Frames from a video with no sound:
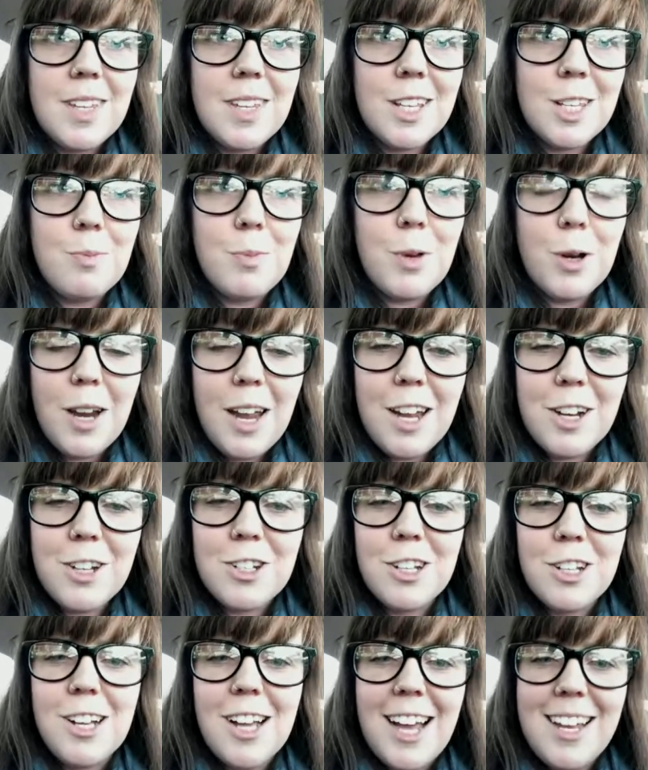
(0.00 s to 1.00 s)

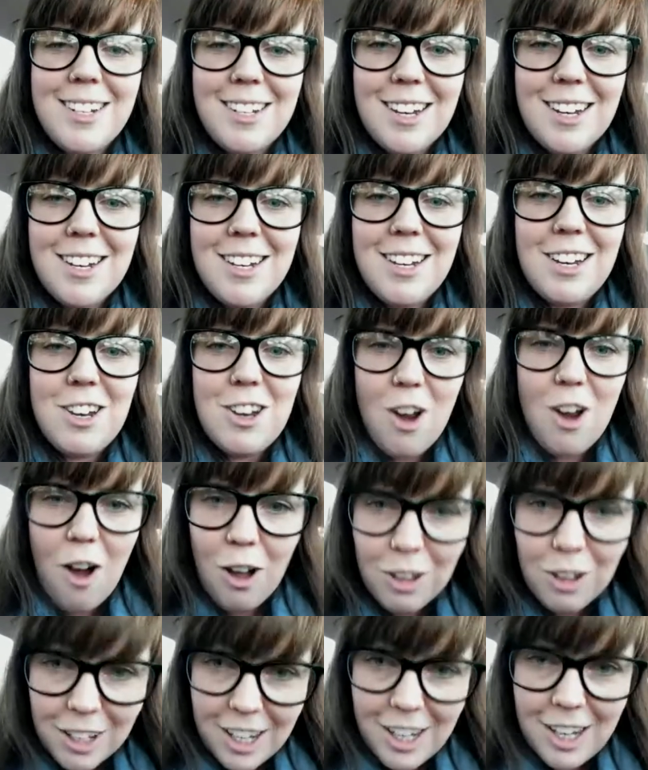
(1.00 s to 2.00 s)
experiential identity
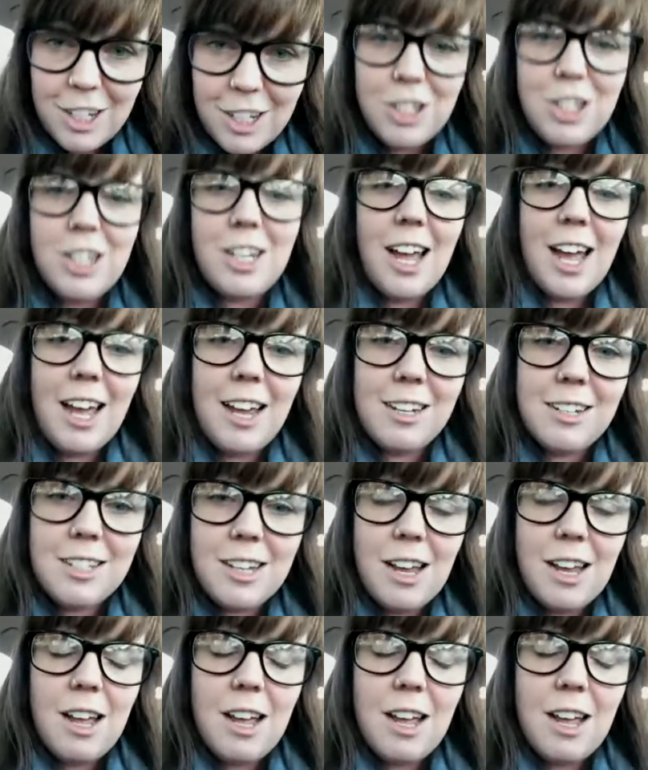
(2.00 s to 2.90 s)
knowledge at